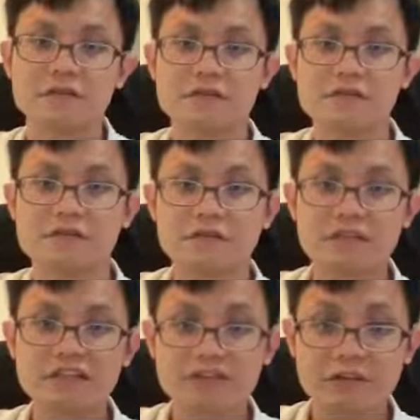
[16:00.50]
So
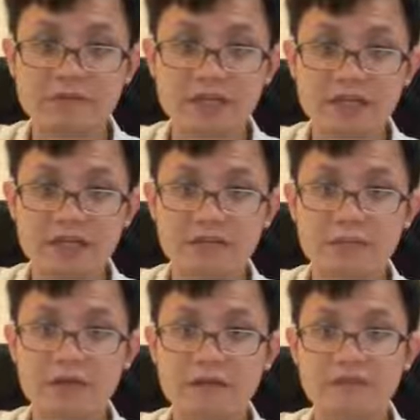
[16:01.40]
this will be the
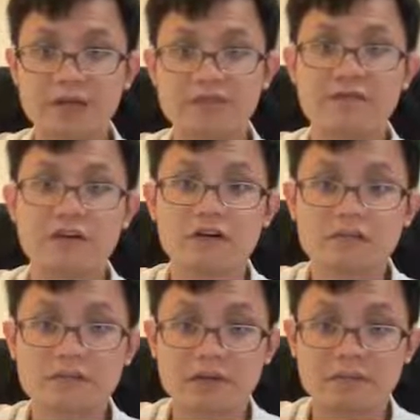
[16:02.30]
body mass for
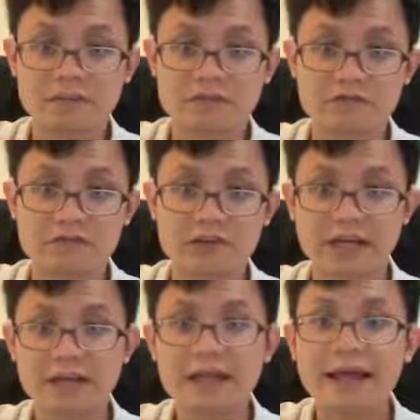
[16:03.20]
Muhammad Sufian.